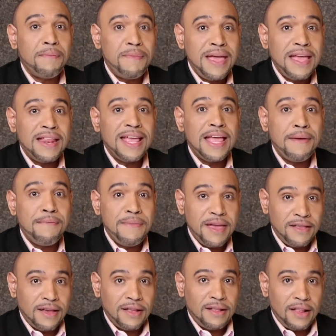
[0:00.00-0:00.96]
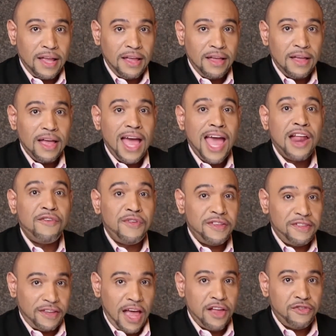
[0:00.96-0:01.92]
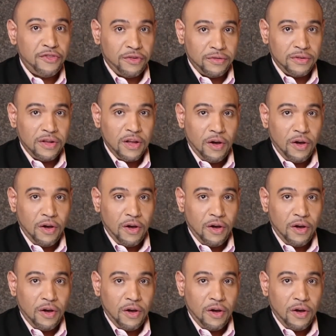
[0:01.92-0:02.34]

meeting immediately and reschedule.